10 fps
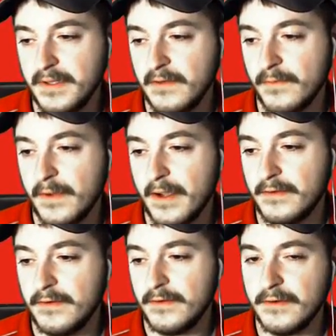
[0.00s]
Whale
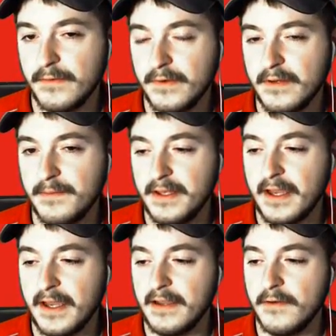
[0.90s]
Lord or would it be
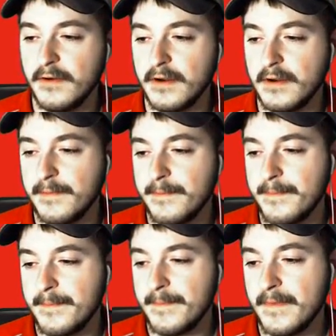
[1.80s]
Kyogre?
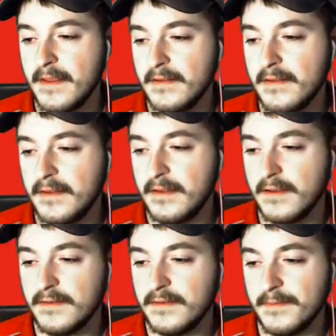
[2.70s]
See,
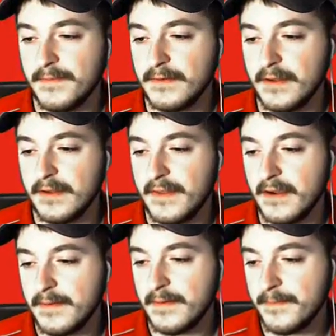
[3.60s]
there's something right there.